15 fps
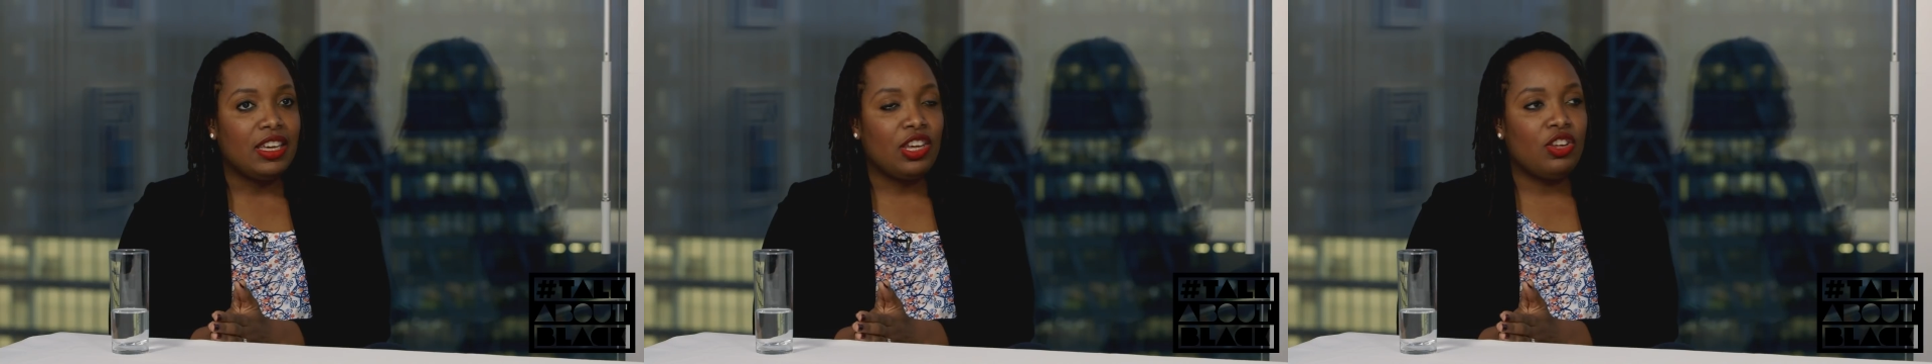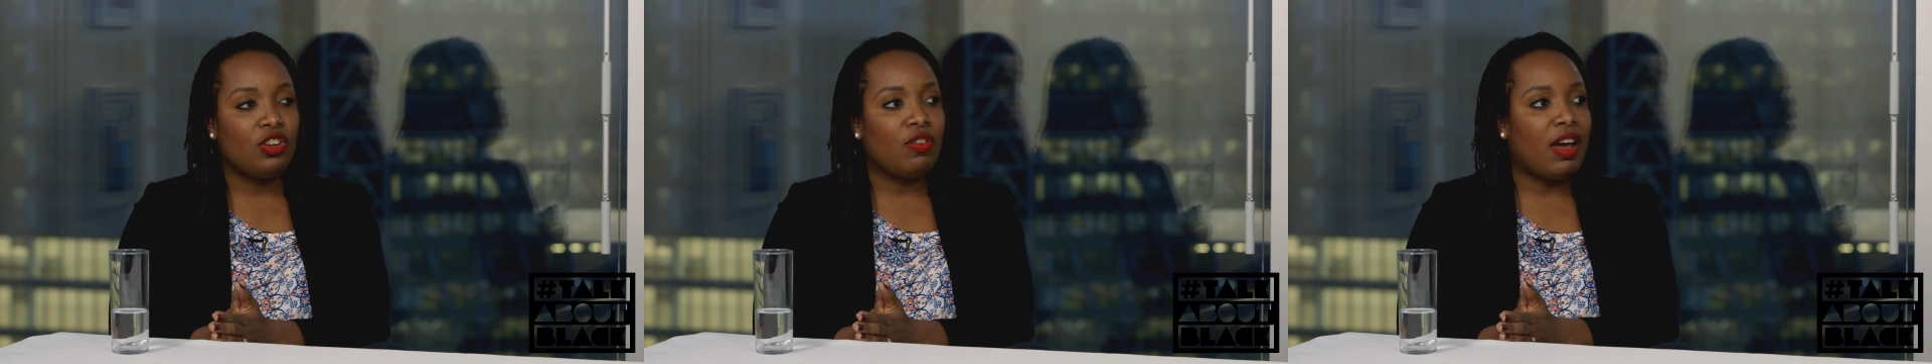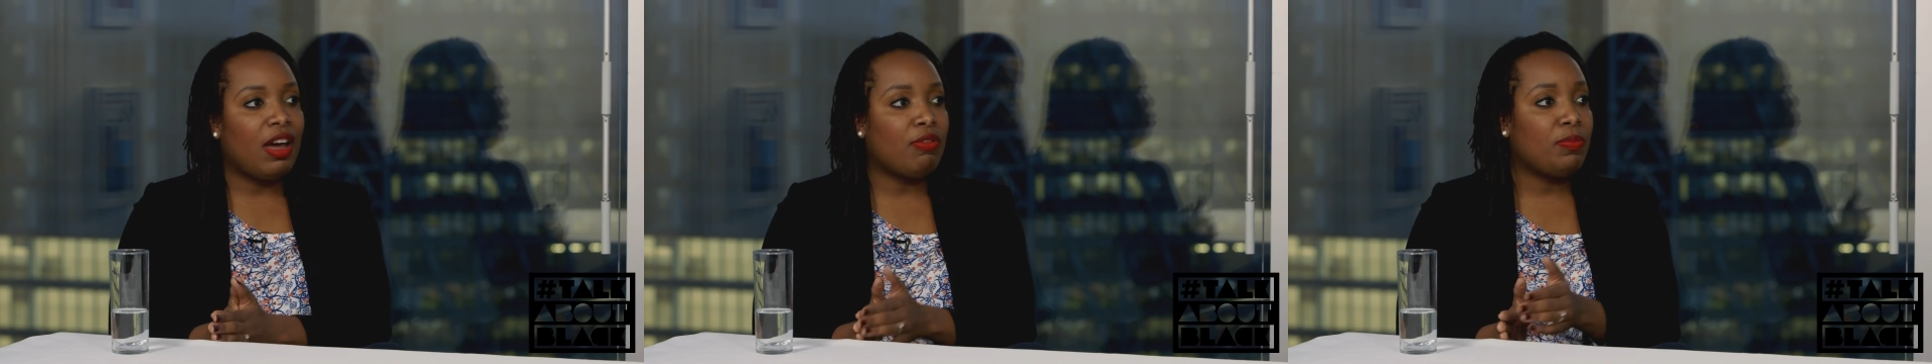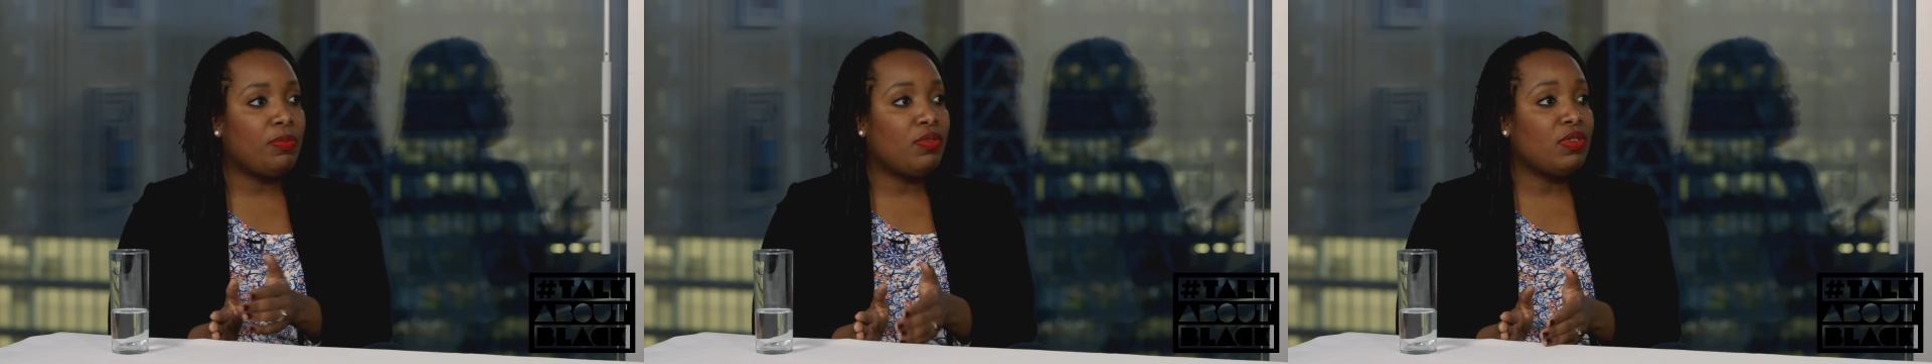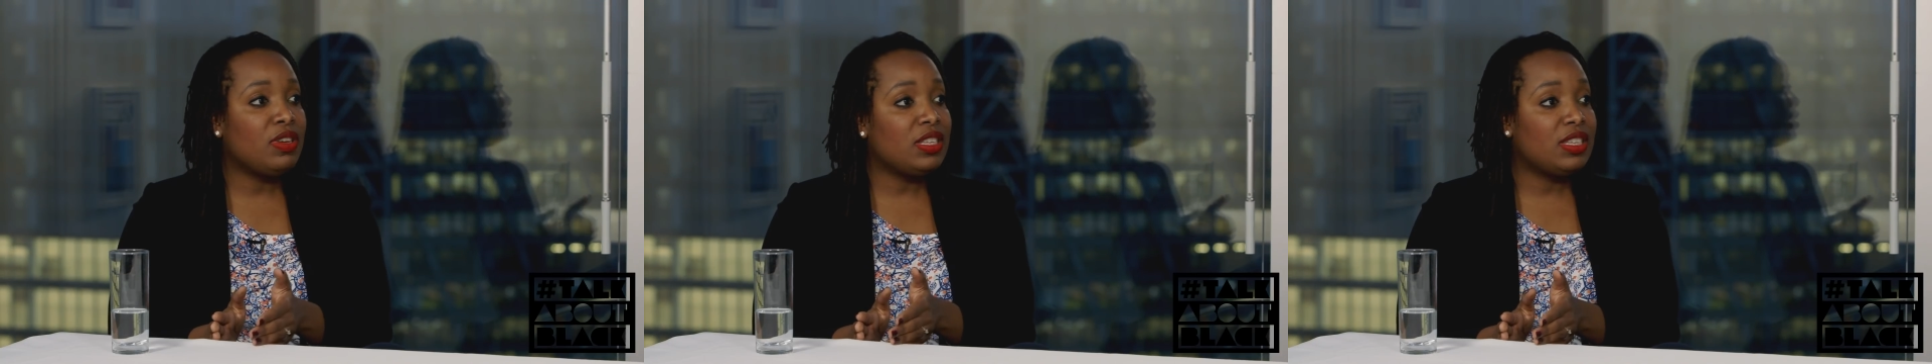I would
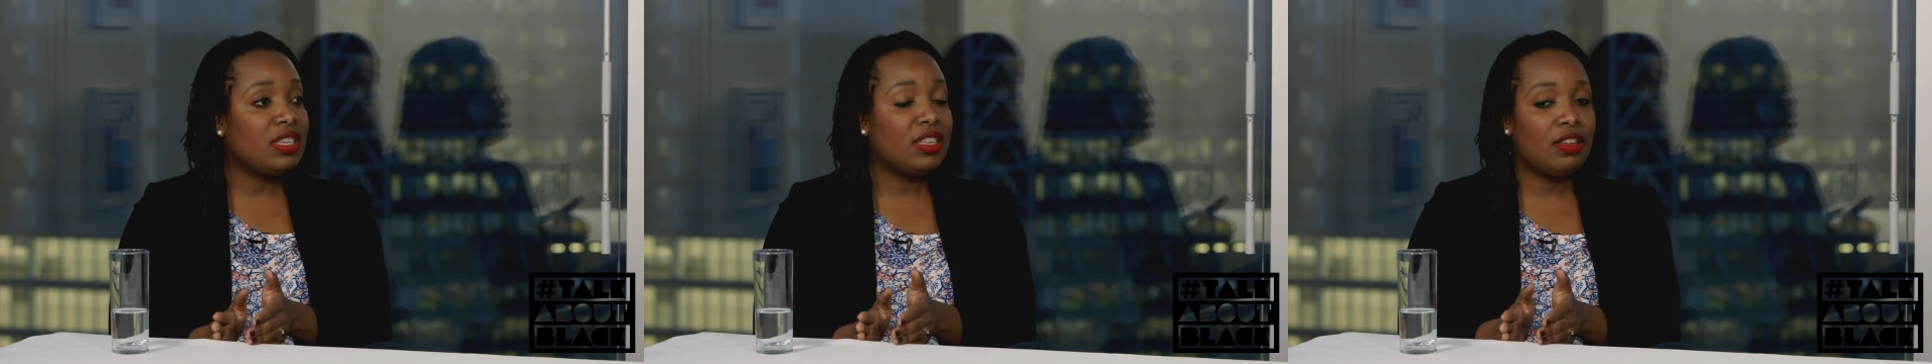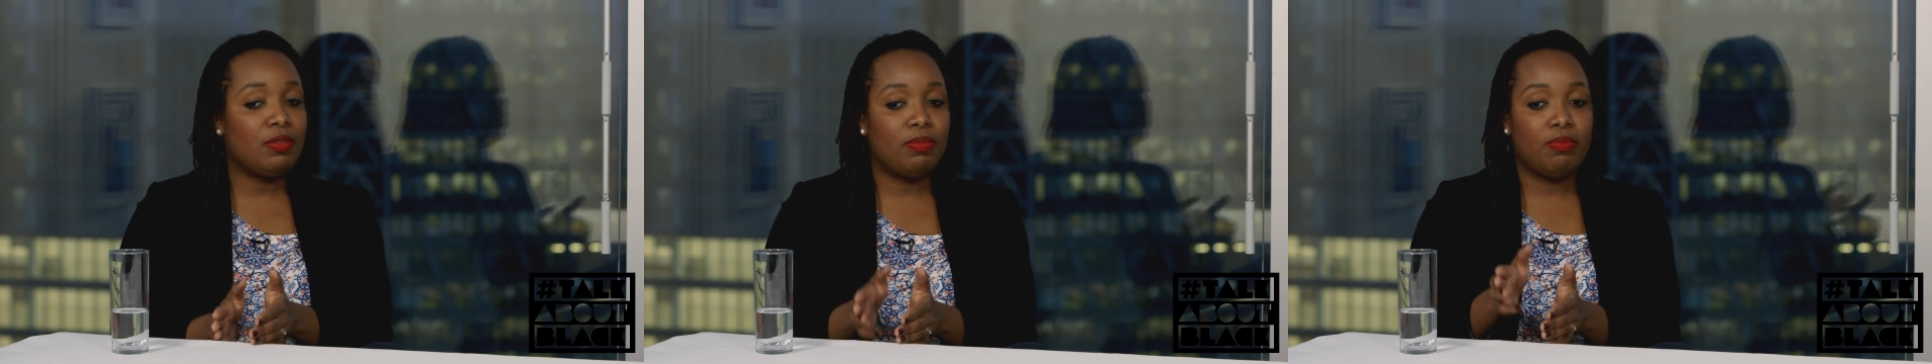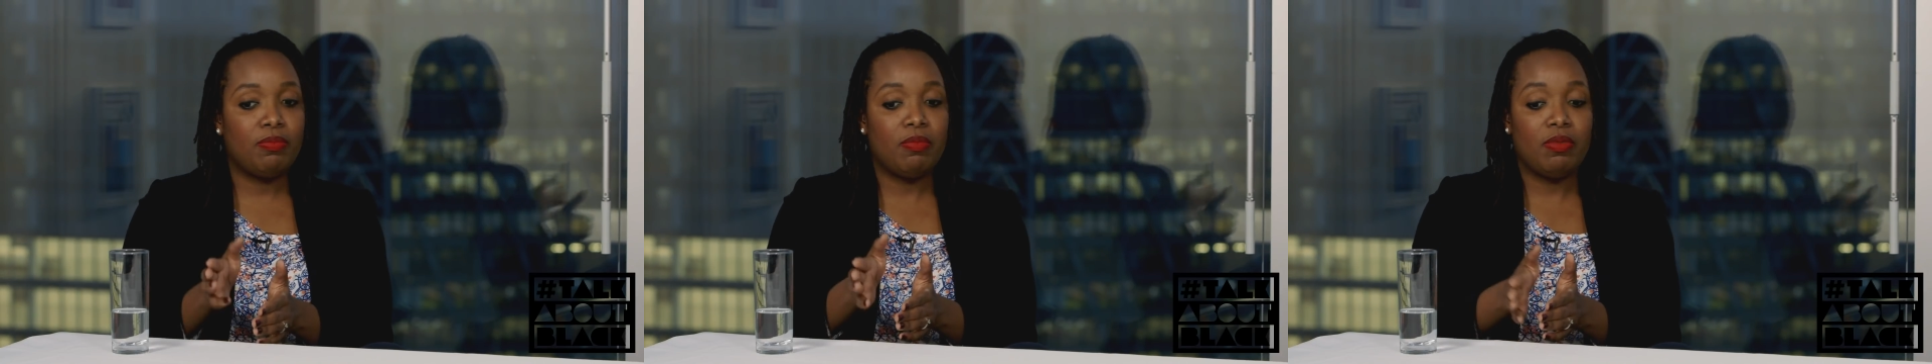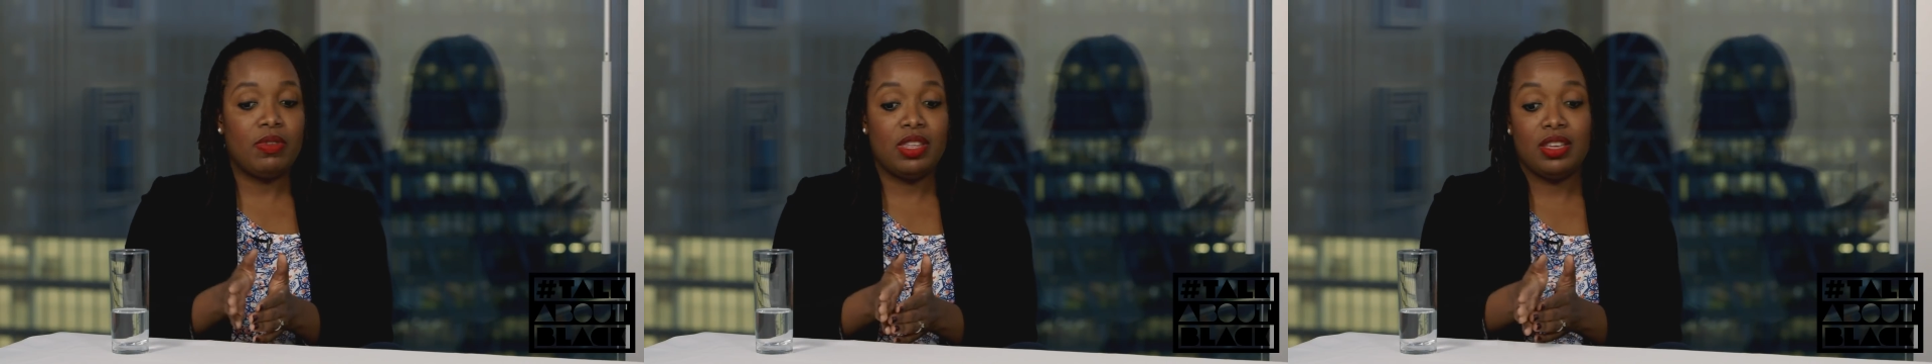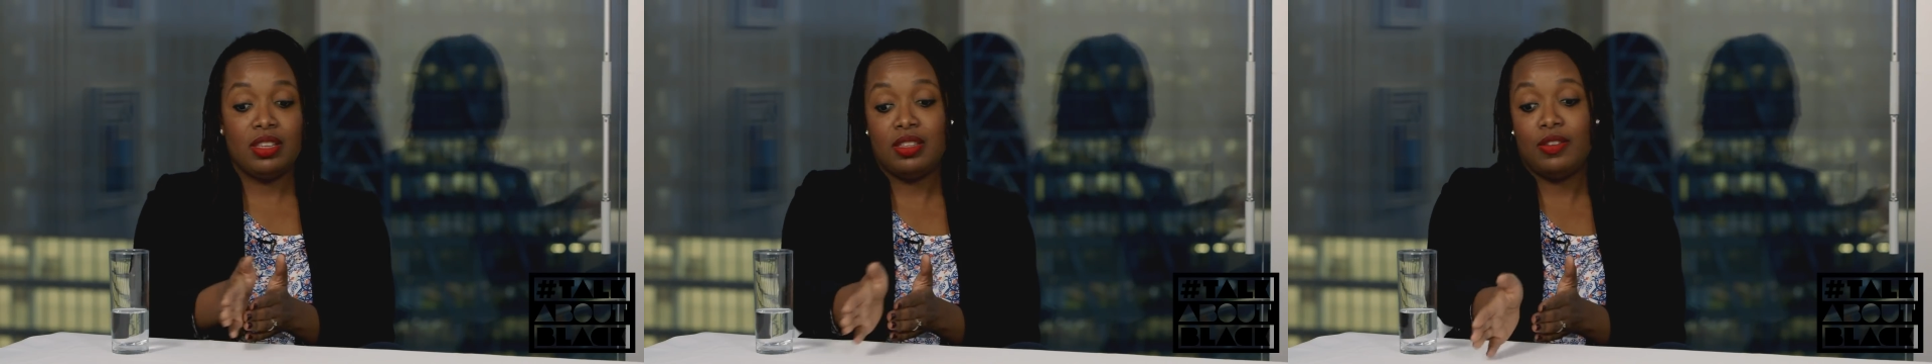point to
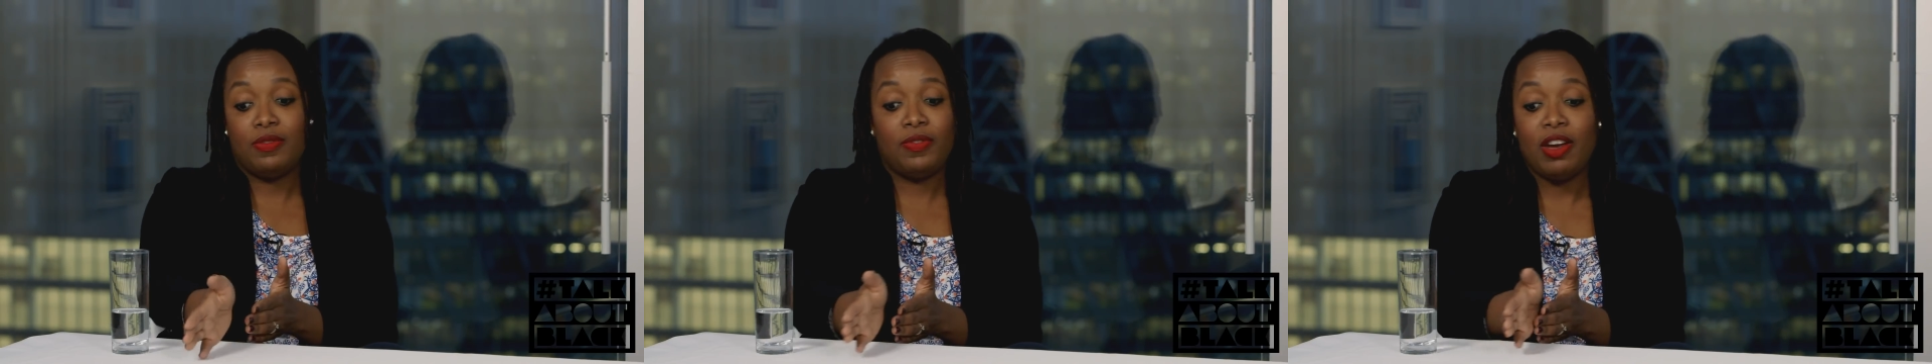the